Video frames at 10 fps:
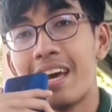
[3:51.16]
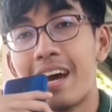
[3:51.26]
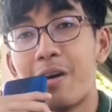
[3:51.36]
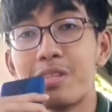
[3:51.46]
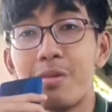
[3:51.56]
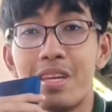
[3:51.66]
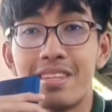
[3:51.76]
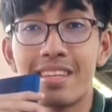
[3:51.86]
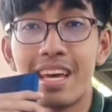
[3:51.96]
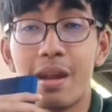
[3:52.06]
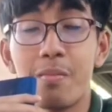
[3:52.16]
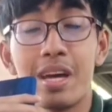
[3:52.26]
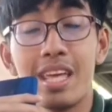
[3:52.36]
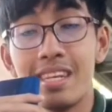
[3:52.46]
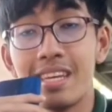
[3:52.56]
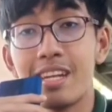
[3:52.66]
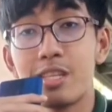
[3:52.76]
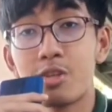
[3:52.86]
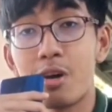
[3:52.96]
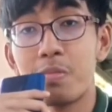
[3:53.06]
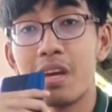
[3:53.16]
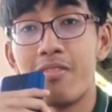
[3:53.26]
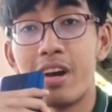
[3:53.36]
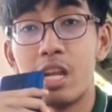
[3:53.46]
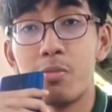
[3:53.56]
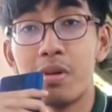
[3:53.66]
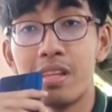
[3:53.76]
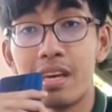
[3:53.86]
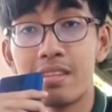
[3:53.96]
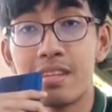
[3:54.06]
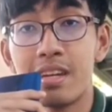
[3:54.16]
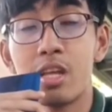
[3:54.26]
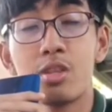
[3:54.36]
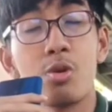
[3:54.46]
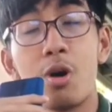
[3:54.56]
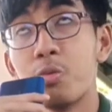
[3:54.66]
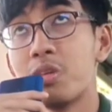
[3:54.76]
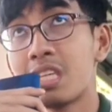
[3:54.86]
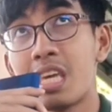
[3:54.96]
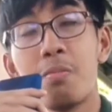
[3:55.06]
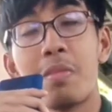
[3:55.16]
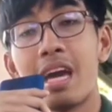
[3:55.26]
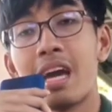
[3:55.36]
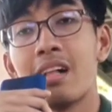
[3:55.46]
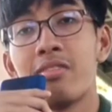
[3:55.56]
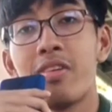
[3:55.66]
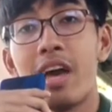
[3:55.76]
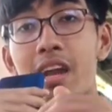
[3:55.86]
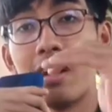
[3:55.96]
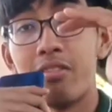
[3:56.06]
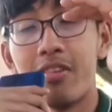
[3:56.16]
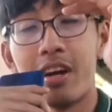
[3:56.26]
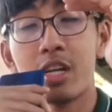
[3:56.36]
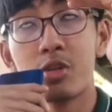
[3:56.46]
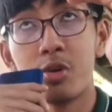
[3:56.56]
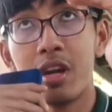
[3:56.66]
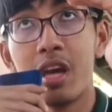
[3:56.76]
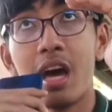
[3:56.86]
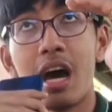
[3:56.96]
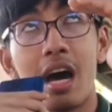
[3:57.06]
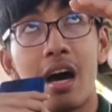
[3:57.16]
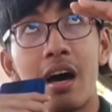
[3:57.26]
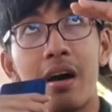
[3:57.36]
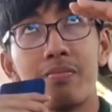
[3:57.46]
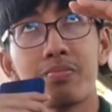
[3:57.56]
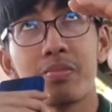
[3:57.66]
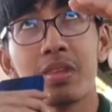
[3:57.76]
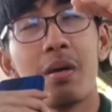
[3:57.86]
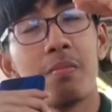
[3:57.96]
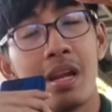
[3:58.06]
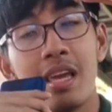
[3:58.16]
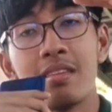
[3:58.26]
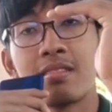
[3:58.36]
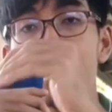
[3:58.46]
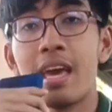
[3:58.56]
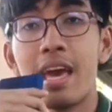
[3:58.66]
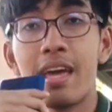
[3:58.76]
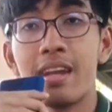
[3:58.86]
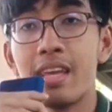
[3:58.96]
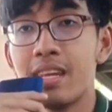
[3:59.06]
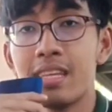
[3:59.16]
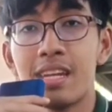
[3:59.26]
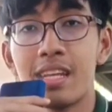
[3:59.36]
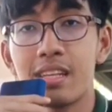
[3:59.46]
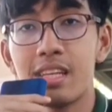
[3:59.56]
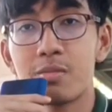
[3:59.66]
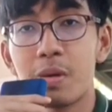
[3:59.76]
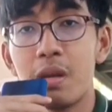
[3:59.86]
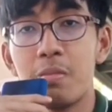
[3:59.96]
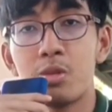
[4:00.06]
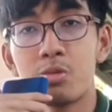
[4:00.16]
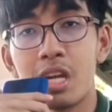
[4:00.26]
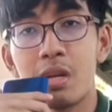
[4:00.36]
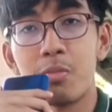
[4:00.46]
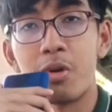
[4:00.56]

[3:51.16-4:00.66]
Yeah, I was a bit sad, but in the end, it taught me a valuable lesson to always keep my health at a very good place, and in the end, it inspired me to